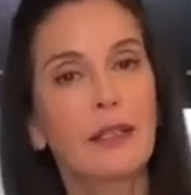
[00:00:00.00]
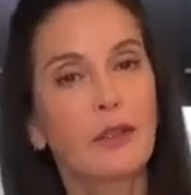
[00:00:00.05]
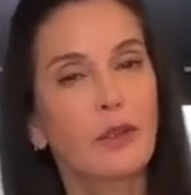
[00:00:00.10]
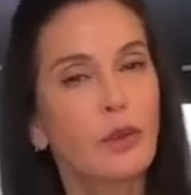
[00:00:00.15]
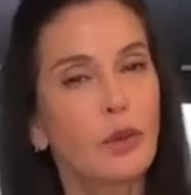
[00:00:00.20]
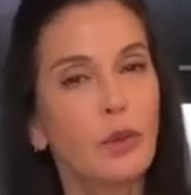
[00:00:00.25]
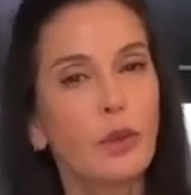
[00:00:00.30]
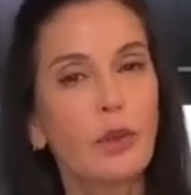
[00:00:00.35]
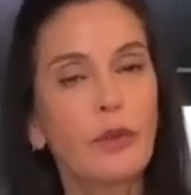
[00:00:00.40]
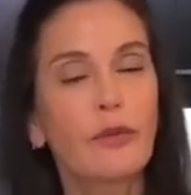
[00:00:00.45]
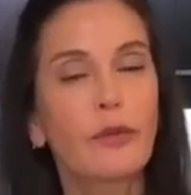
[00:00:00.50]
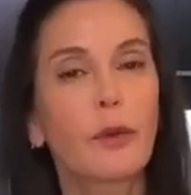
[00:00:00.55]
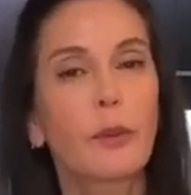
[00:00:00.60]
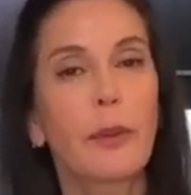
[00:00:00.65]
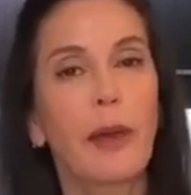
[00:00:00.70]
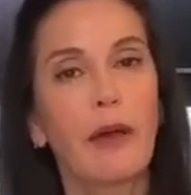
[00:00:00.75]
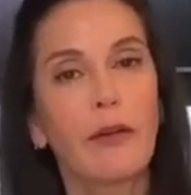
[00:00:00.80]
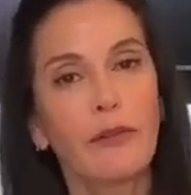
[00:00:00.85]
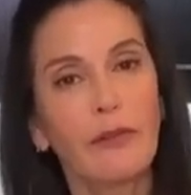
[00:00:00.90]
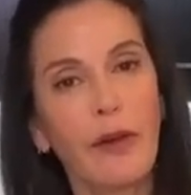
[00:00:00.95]
it cool for
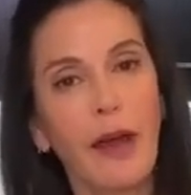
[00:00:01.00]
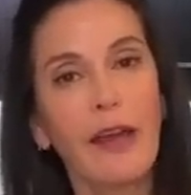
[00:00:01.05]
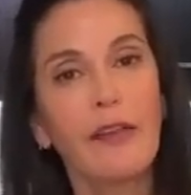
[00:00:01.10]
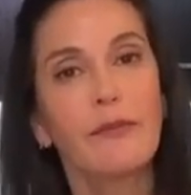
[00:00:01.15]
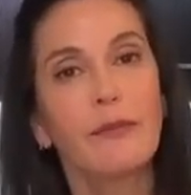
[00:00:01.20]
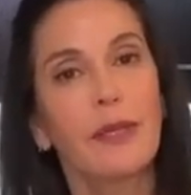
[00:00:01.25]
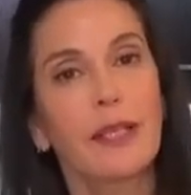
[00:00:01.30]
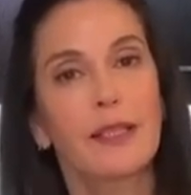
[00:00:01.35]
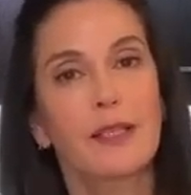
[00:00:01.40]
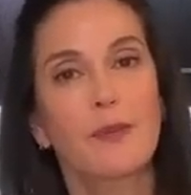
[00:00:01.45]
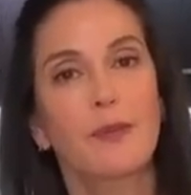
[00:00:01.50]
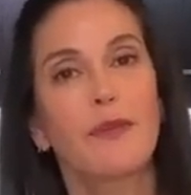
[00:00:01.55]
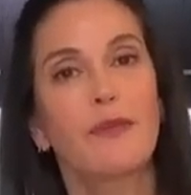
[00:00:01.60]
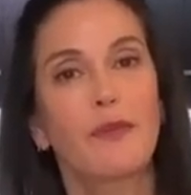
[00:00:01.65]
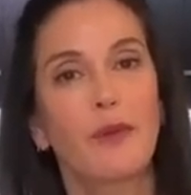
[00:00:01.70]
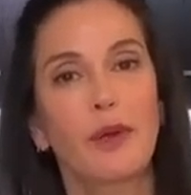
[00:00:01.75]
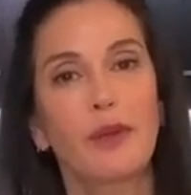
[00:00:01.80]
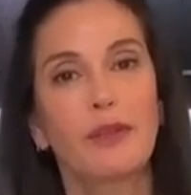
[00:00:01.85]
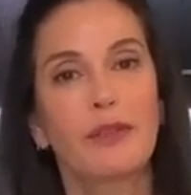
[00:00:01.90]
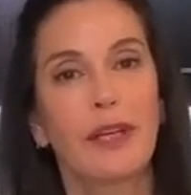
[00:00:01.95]
about 5 minutes
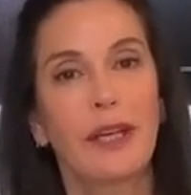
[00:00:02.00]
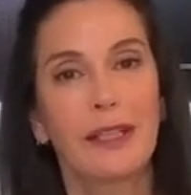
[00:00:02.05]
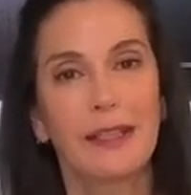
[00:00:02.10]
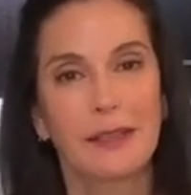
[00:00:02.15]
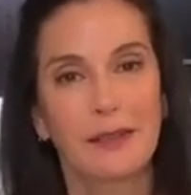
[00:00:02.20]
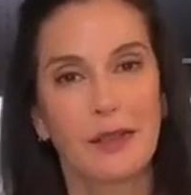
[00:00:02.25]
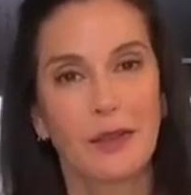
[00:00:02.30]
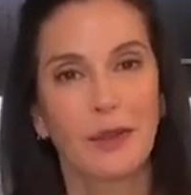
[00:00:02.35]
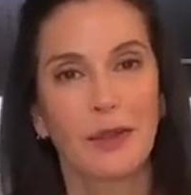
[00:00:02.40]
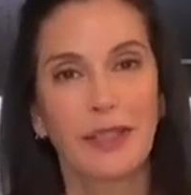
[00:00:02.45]
before you cut into